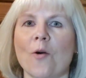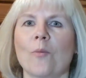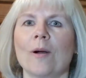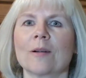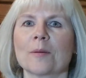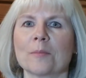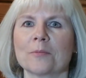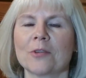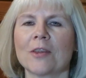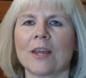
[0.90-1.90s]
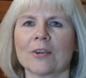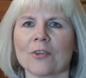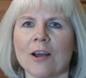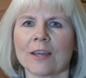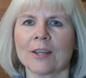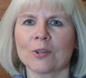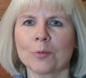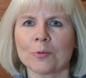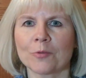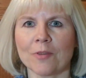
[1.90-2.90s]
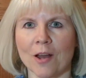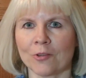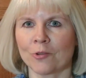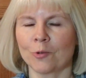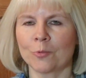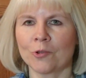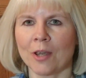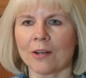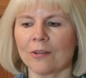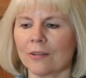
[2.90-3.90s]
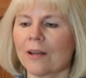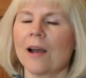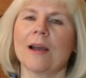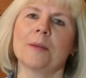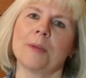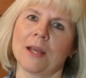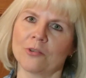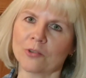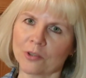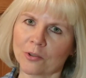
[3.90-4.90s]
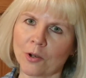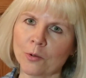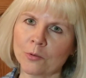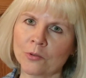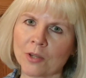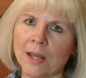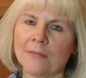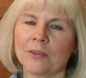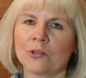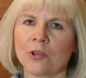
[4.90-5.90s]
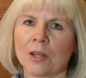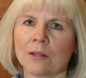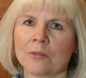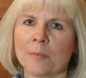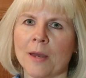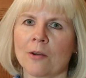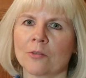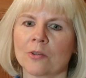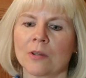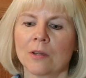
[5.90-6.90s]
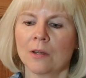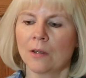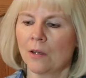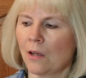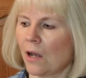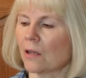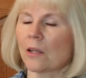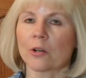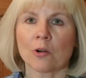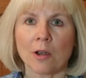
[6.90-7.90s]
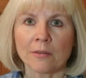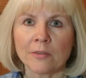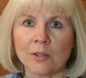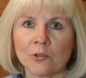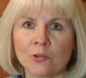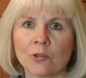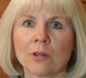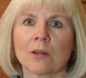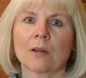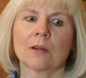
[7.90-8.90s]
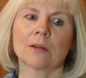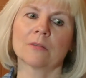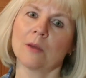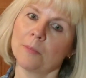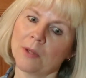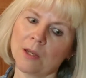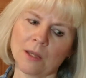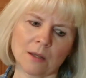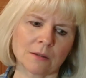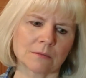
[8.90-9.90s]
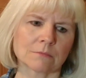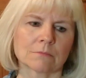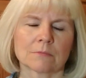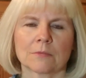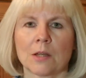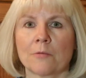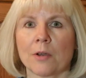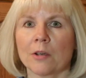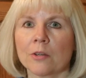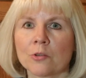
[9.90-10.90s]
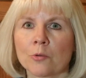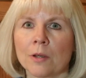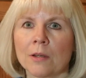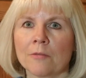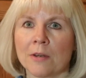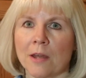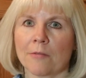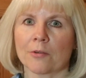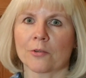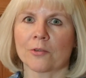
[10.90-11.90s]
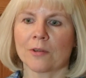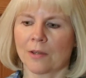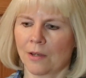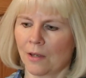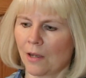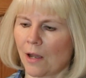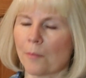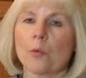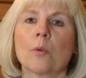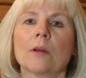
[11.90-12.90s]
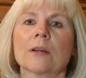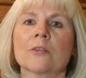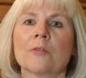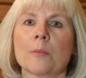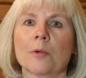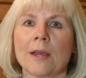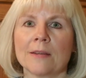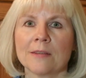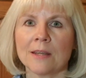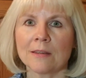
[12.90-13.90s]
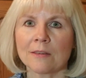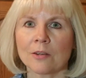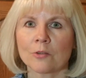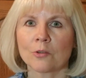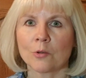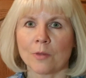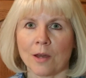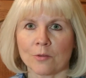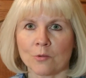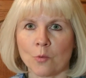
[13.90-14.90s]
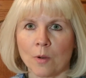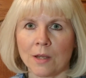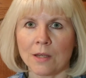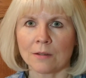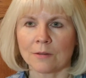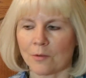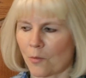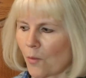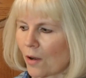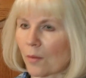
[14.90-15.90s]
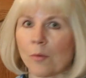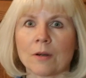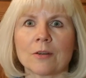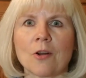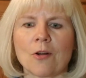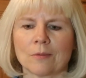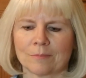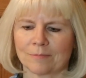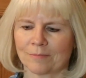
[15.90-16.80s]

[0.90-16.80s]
Welcome to the Interlocking Loops Flosstube channel. I'm Angela, your host, and this channel is about a lot of cross stitch, some knitting, and various creative endeavors. Well, it's February 18th, 2020. Welcome one and all.